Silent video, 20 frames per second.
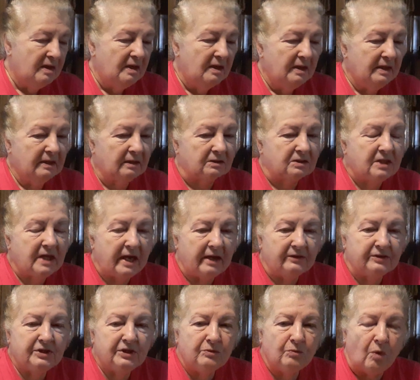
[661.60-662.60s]
It'll tell
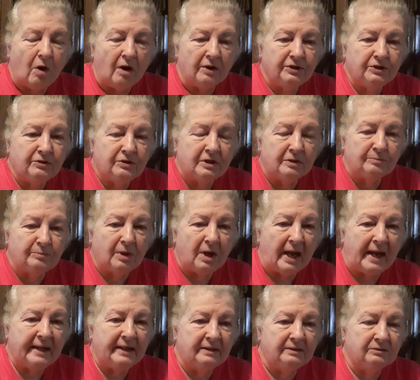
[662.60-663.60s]
you what you can
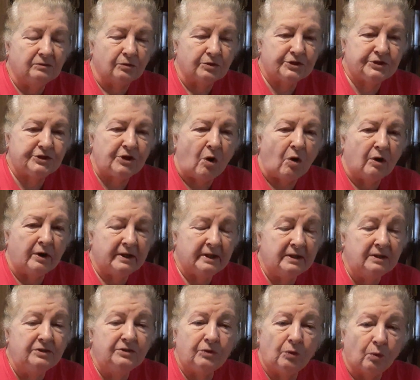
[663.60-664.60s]
plant or start
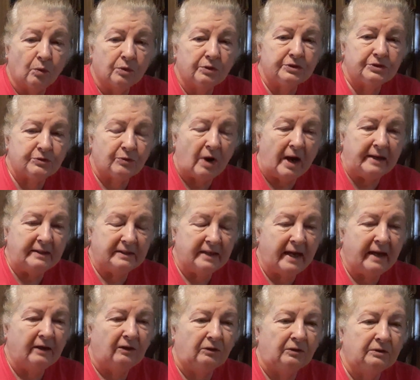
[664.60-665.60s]
indoors right
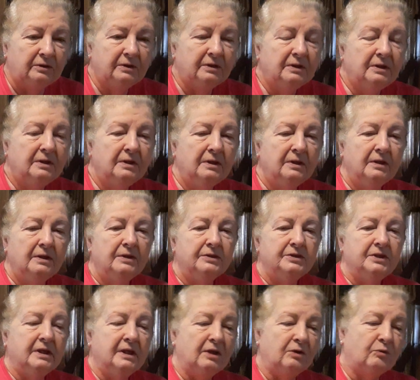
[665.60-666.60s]
now
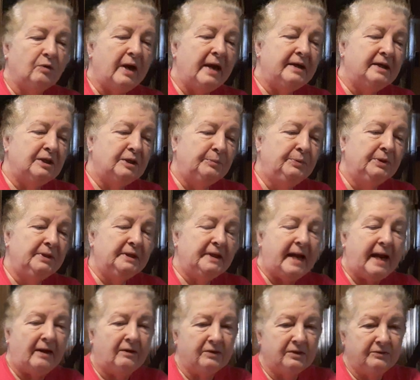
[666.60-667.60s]
to get ready to put it
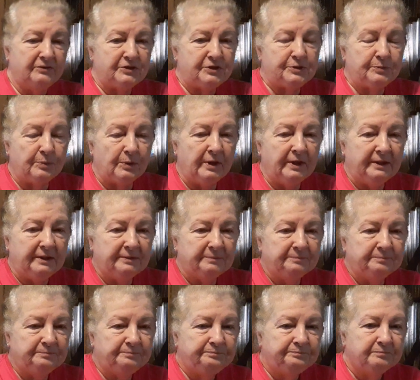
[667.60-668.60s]
out in the spring.
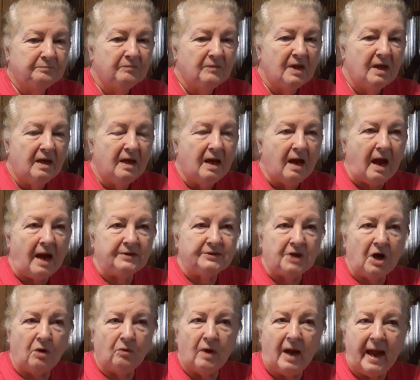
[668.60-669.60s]
I
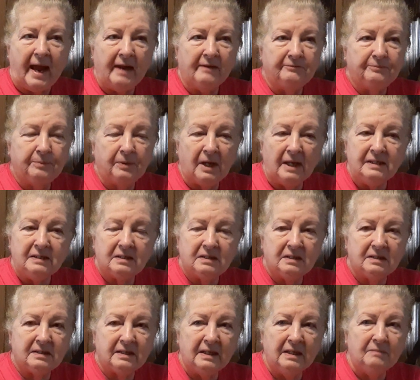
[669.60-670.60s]
don't have
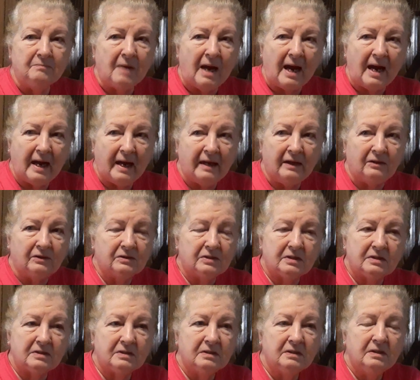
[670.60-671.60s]
places in my
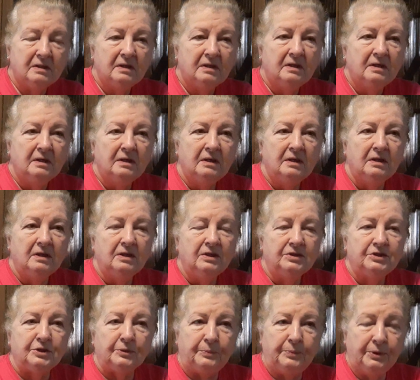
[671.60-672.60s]
house
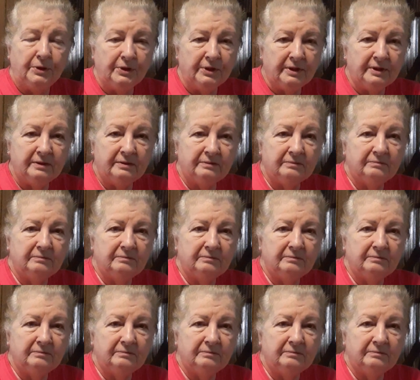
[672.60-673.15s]
to put